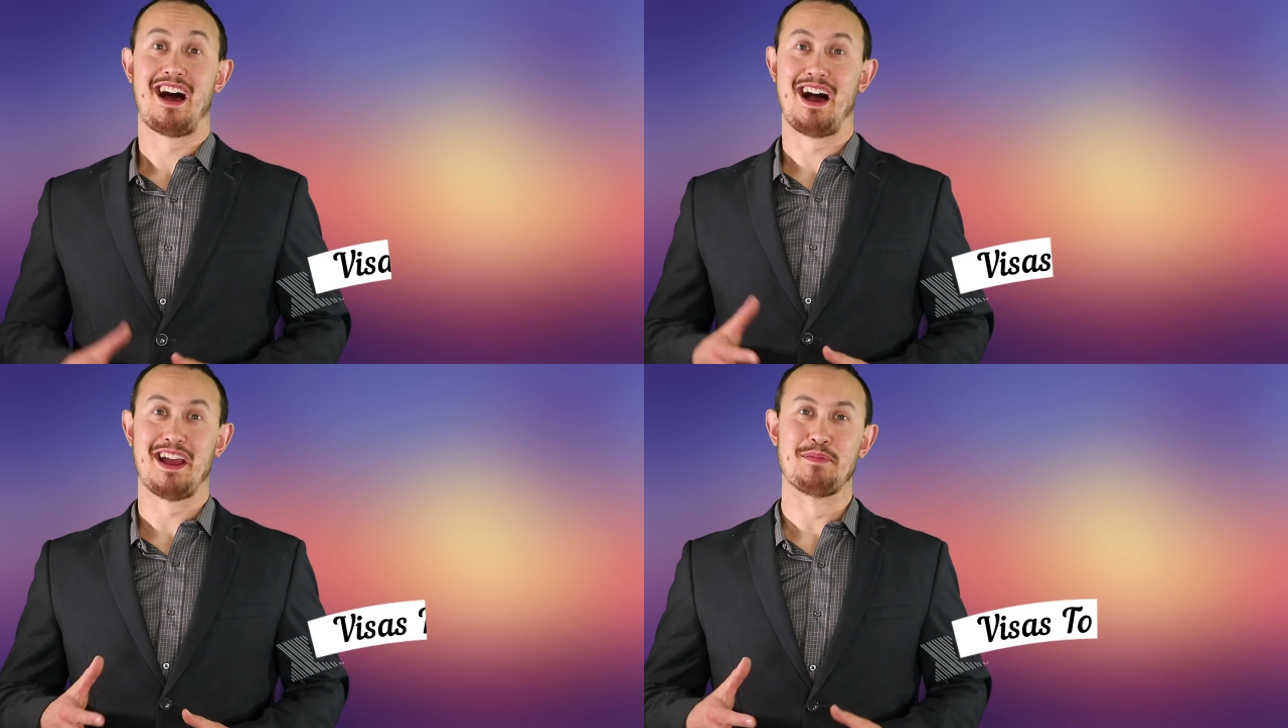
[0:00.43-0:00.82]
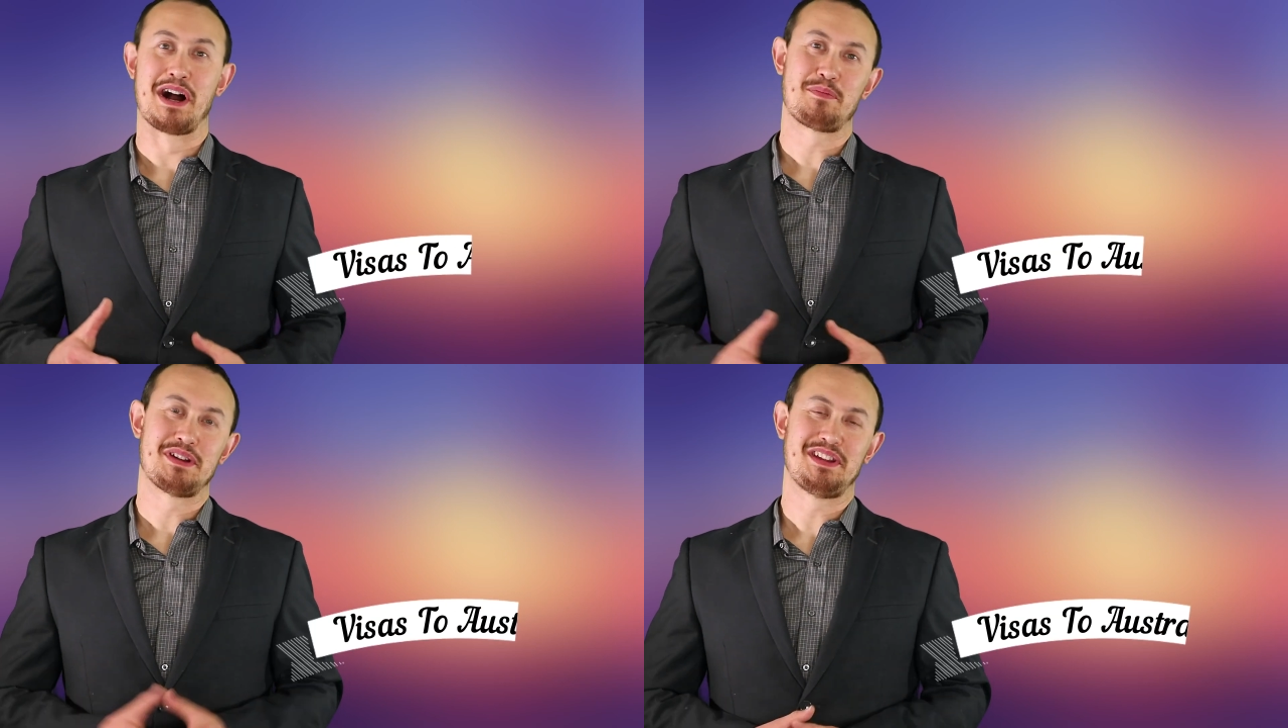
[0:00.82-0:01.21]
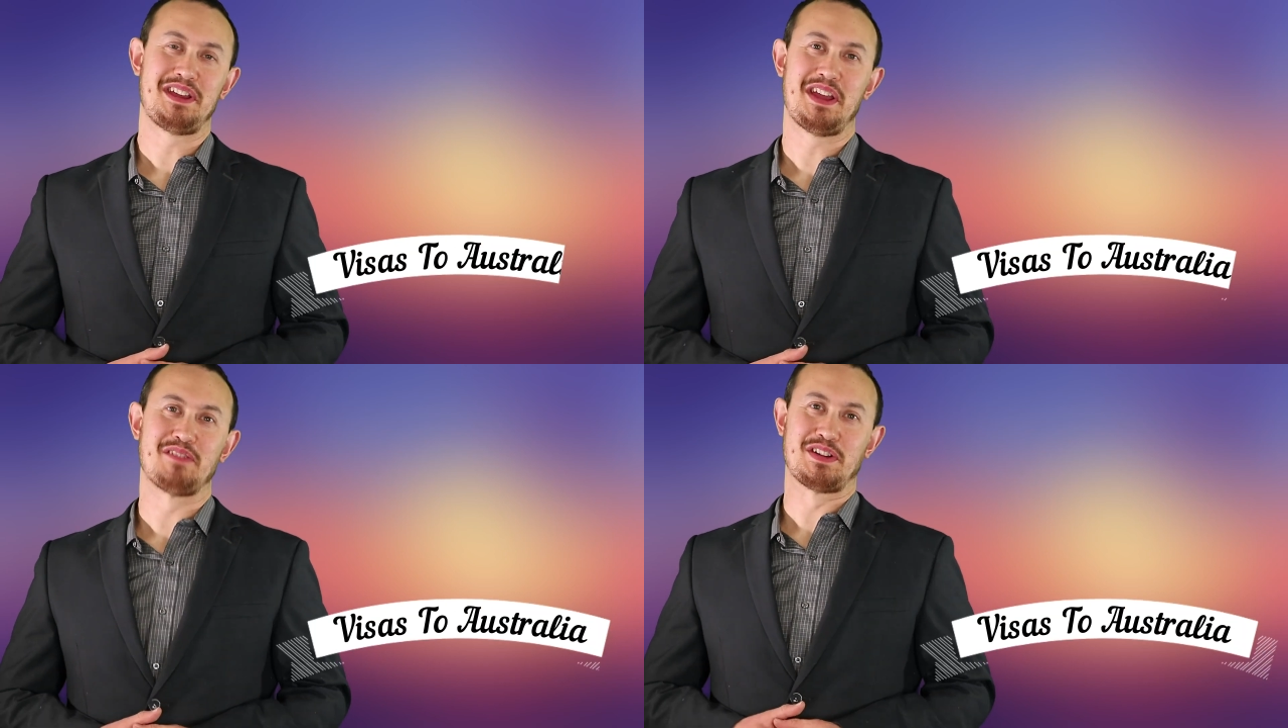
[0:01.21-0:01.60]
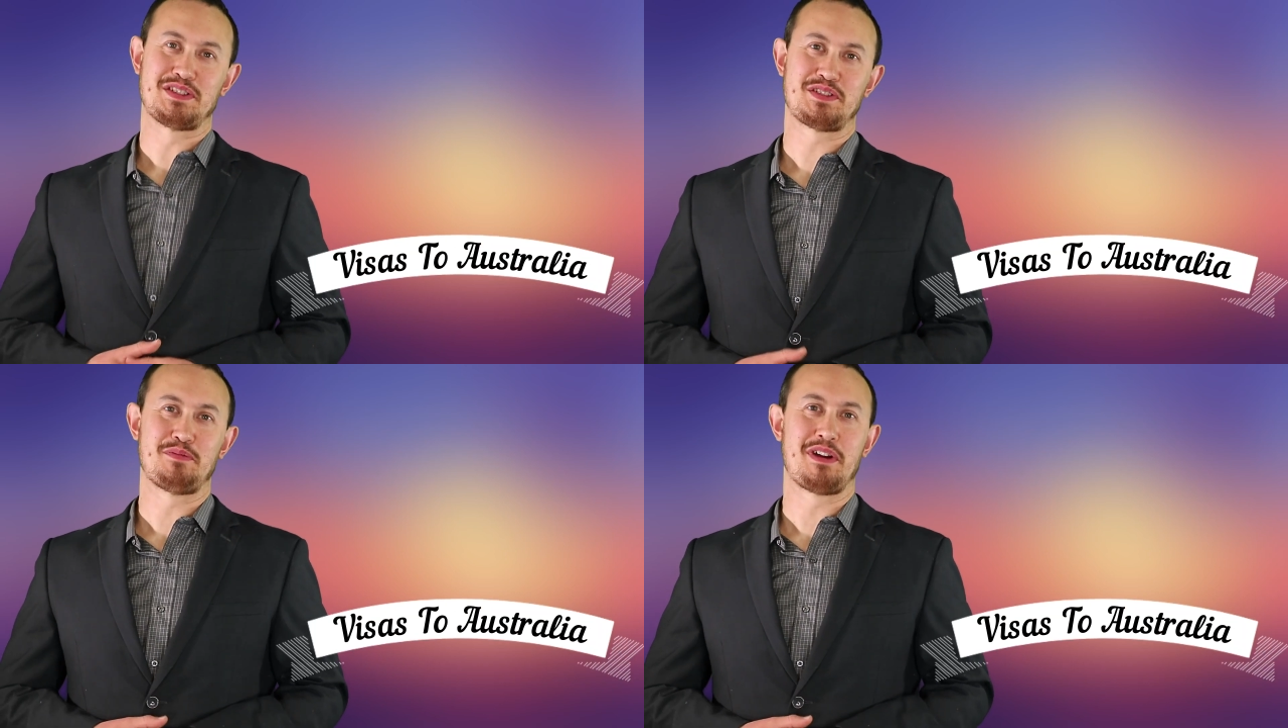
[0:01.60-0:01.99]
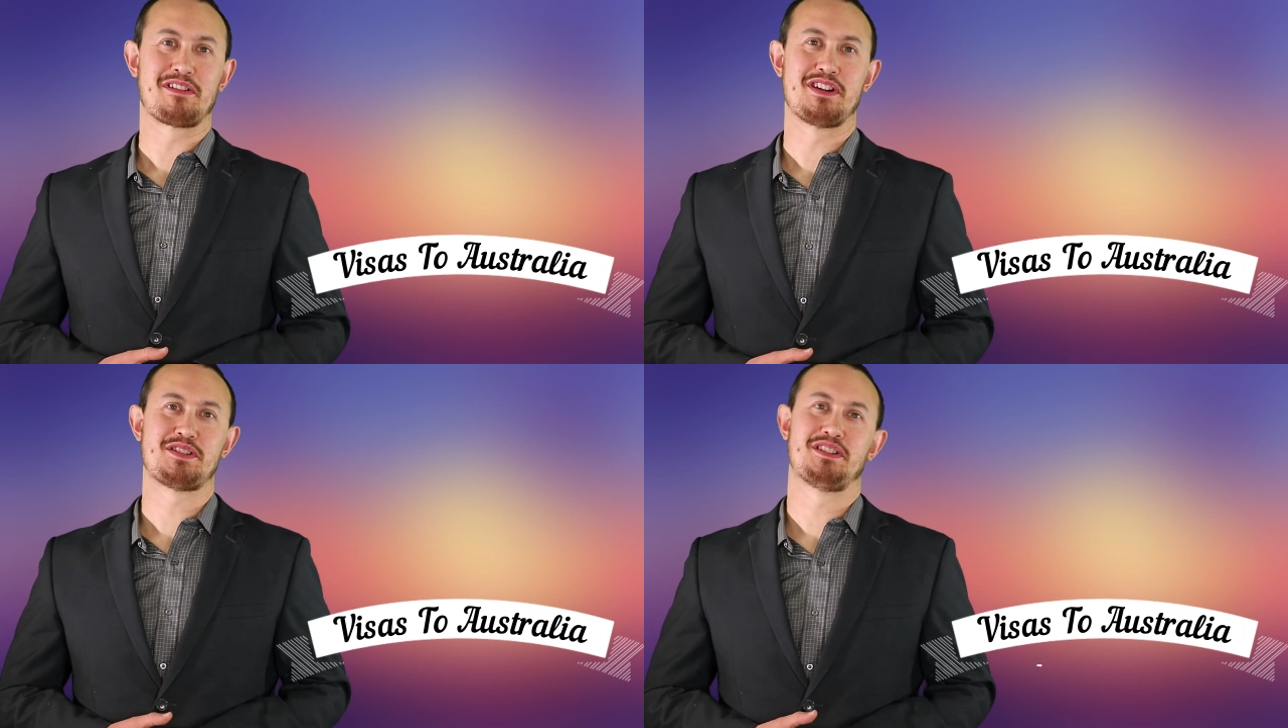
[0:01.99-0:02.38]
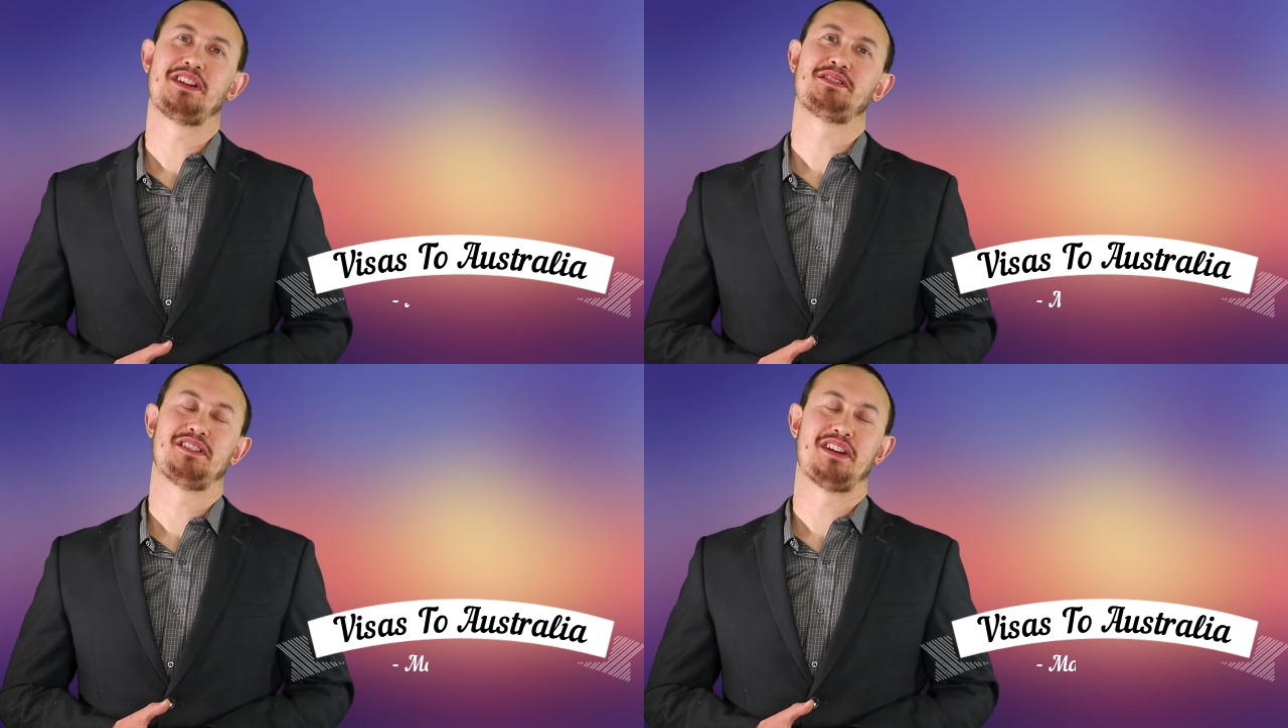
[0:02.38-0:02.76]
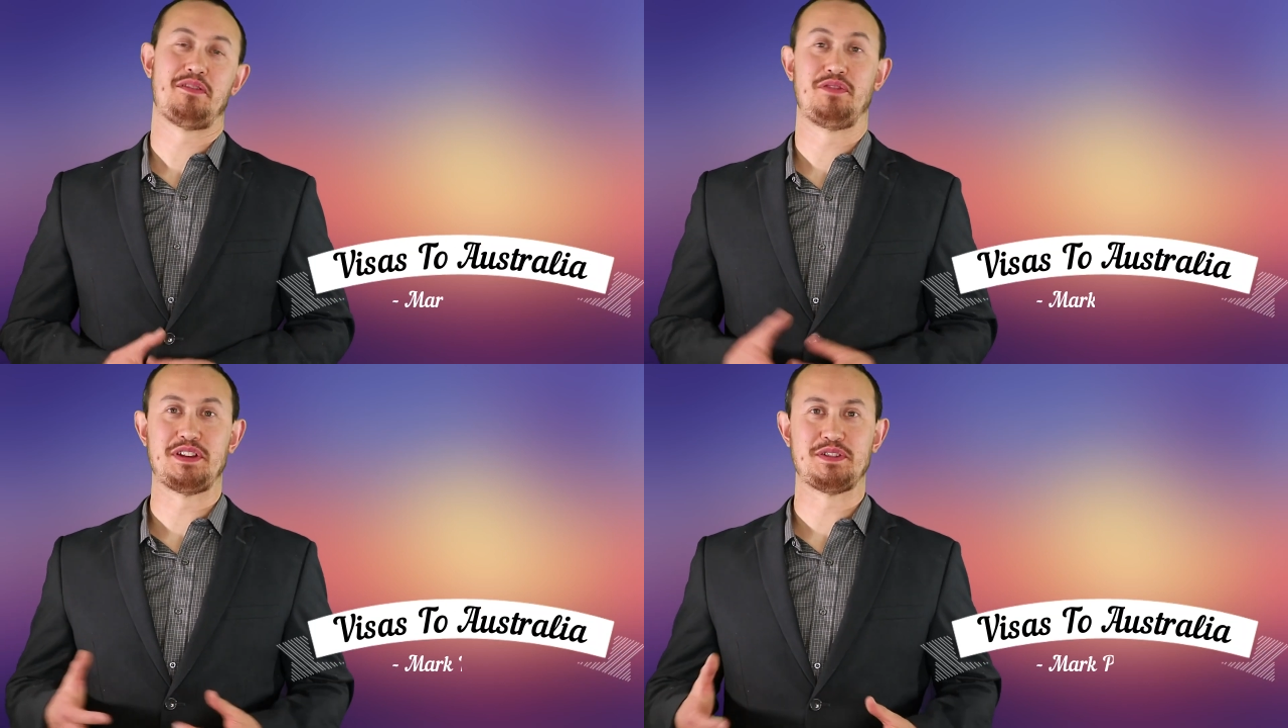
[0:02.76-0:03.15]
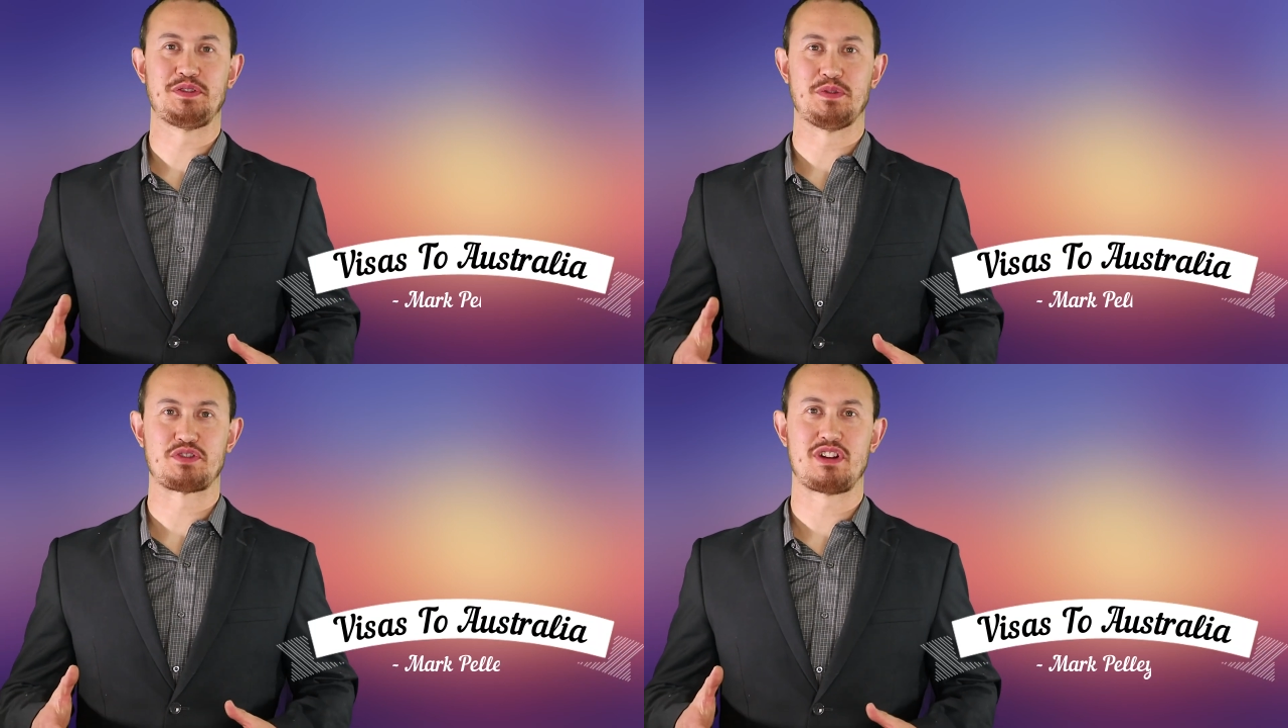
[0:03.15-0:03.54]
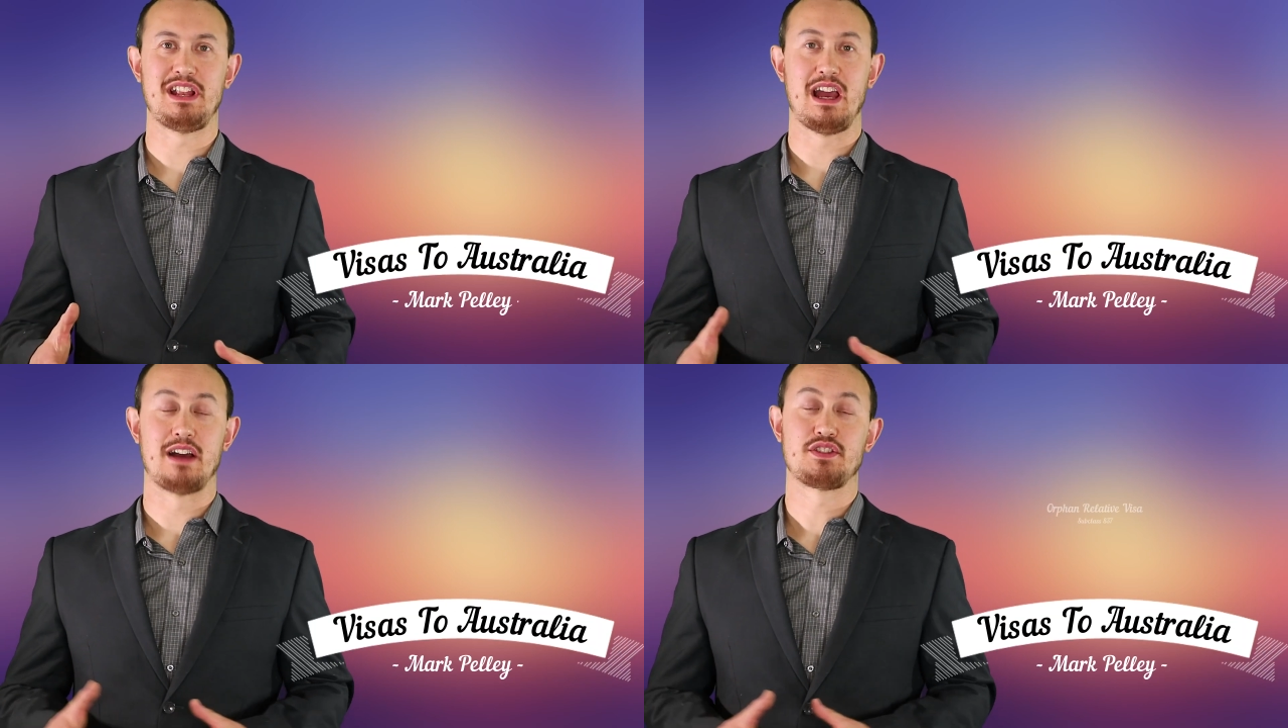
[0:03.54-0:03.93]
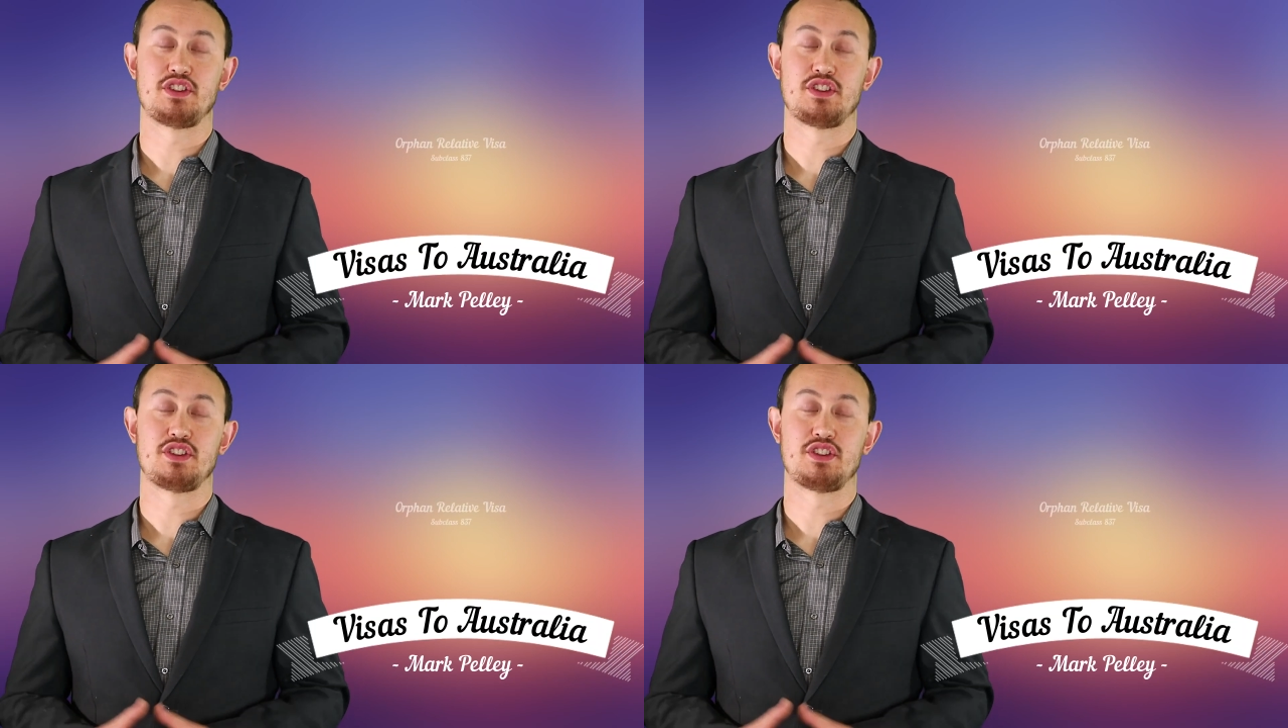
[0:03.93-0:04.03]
Hi, Mark Pelley here, Registered Migration Agent at Visas to Australia.